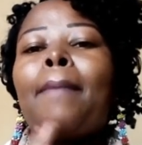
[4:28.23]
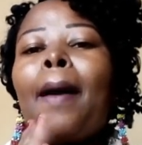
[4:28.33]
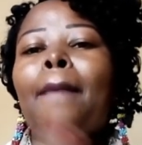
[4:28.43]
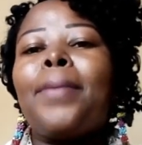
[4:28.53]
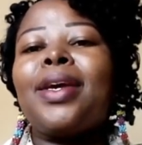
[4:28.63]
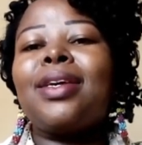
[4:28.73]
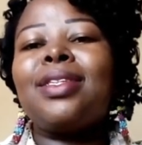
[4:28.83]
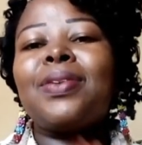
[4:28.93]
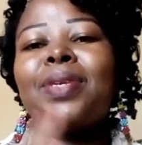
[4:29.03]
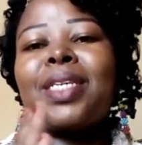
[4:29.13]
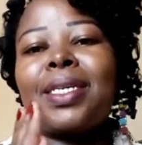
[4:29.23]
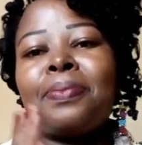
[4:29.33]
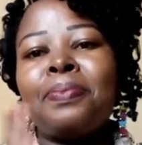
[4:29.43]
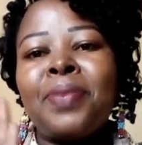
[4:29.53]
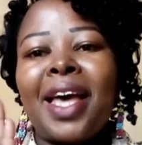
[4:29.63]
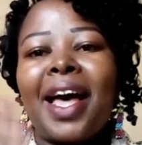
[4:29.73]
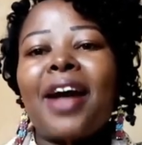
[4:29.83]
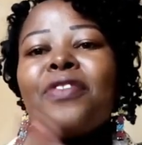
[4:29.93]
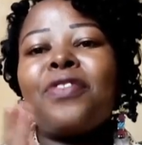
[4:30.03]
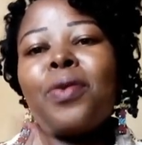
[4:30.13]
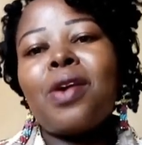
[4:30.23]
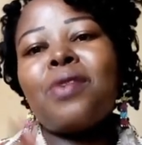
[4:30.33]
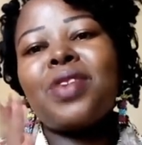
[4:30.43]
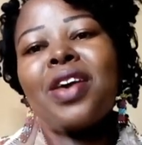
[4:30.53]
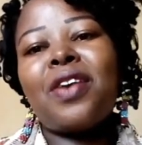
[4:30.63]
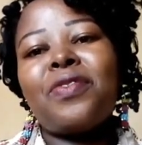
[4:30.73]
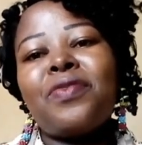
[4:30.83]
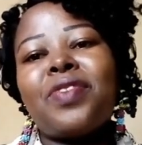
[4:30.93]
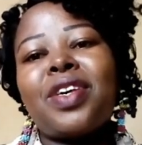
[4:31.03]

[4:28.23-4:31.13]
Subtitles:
a place or a cafe where we have